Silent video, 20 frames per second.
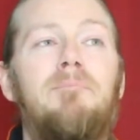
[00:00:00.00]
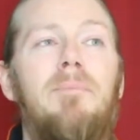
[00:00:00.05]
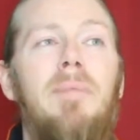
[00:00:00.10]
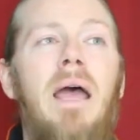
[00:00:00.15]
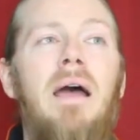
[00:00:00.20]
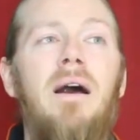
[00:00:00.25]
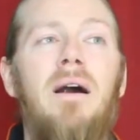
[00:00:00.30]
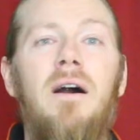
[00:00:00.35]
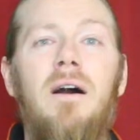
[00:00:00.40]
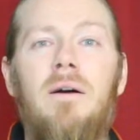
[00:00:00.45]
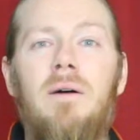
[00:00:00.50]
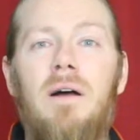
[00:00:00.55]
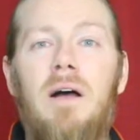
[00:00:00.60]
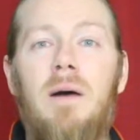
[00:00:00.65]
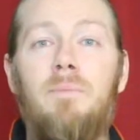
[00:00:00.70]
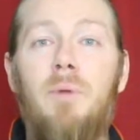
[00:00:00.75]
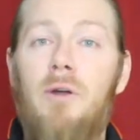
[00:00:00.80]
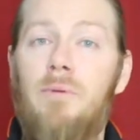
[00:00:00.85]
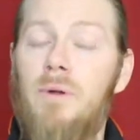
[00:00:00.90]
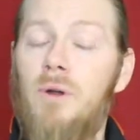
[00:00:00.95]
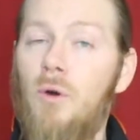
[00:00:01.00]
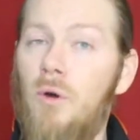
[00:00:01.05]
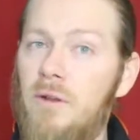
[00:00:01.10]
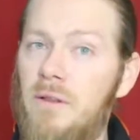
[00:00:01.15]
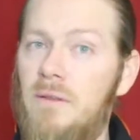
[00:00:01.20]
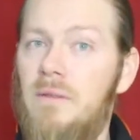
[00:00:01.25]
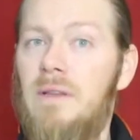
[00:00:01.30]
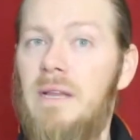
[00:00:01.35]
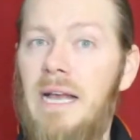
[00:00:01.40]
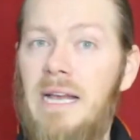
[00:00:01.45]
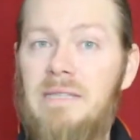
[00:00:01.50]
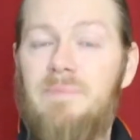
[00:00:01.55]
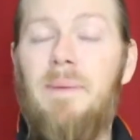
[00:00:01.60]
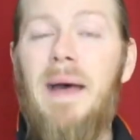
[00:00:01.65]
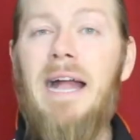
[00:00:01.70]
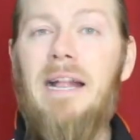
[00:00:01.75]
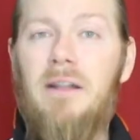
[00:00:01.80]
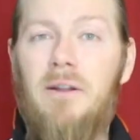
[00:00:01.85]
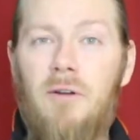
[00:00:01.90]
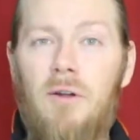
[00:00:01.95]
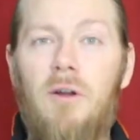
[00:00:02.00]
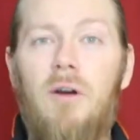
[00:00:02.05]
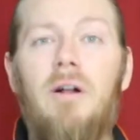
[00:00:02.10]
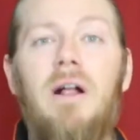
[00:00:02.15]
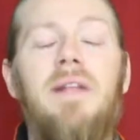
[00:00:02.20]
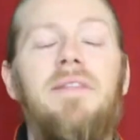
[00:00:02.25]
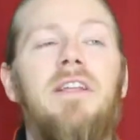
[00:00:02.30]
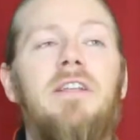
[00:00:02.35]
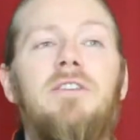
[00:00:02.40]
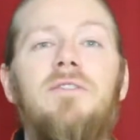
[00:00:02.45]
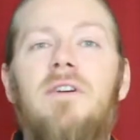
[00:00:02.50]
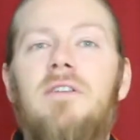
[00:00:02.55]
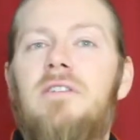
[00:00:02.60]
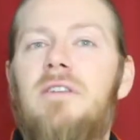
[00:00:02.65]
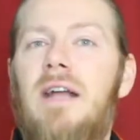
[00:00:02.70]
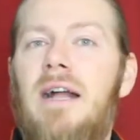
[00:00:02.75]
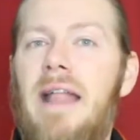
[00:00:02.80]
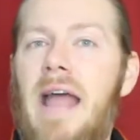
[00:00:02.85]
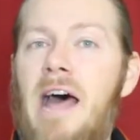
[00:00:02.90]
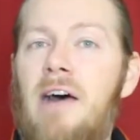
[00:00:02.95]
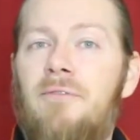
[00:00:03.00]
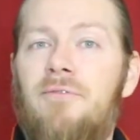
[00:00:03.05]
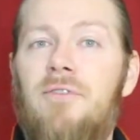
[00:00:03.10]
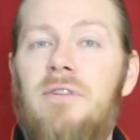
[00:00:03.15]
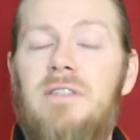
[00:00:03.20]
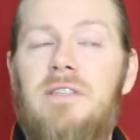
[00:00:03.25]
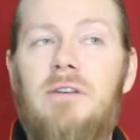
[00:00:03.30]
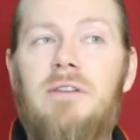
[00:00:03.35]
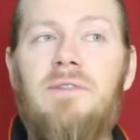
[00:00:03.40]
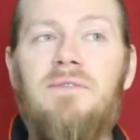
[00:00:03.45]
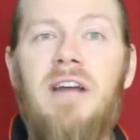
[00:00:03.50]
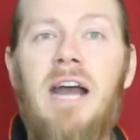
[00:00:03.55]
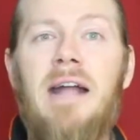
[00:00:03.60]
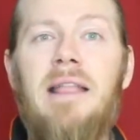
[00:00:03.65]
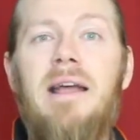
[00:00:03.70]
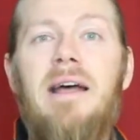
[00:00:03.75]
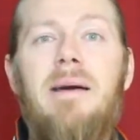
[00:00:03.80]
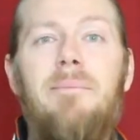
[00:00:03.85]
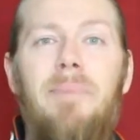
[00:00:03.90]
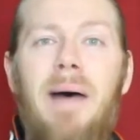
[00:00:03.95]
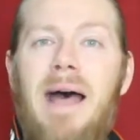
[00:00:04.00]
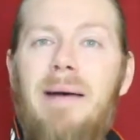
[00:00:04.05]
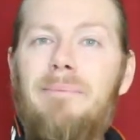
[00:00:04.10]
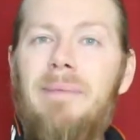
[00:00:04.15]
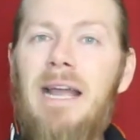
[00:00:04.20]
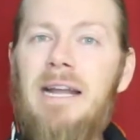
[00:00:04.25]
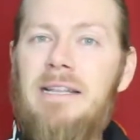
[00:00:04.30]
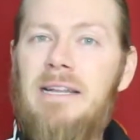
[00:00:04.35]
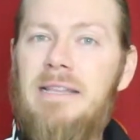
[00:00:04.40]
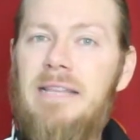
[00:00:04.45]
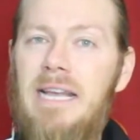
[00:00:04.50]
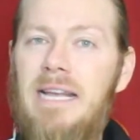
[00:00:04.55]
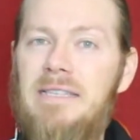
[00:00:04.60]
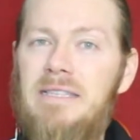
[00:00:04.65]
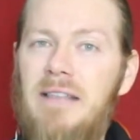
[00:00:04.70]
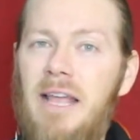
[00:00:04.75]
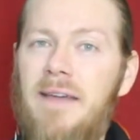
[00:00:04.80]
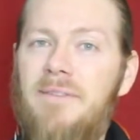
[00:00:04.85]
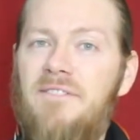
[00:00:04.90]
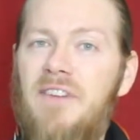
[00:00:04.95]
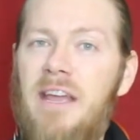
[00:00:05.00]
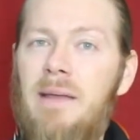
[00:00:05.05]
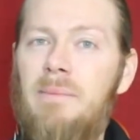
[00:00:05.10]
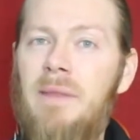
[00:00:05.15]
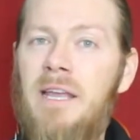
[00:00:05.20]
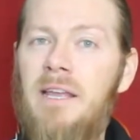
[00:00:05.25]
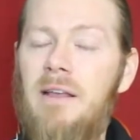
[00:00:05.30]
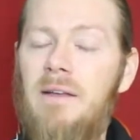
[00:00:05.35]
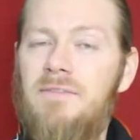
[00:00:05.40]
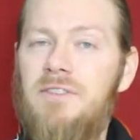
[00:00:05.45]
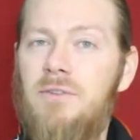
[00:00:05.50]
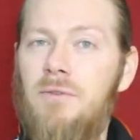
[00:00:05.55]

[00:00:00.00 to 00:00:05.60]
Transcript: Barbara Gordon as Batgirl, and then you've also got Alfred. So you've got Batman and his like family of